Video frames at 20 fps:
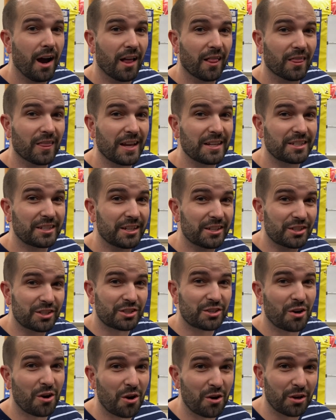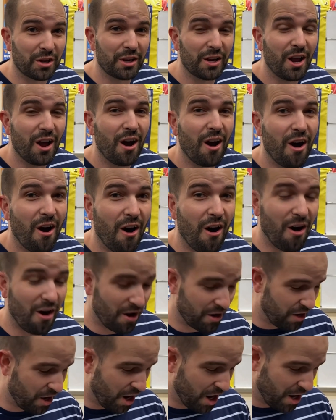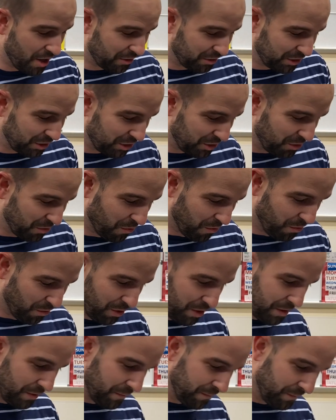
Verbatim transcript: Let's get started on our story.